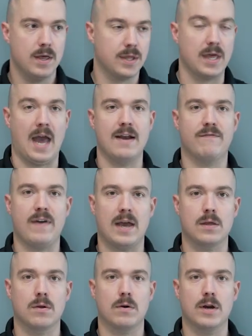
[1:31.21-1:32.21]
side
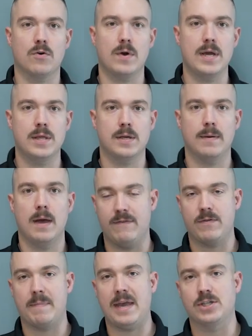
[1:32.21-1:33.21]
effects are increased
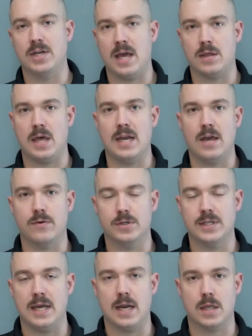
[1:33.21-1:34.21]
if the patient has any other
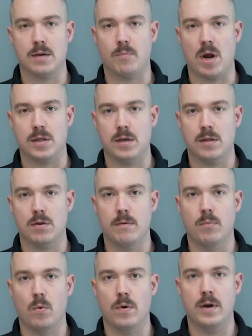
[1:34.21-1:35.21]
CNS suppressants
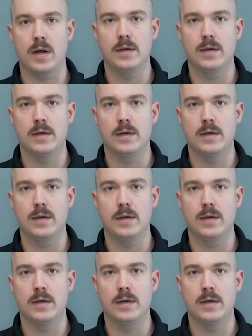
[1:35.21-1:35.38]
on board.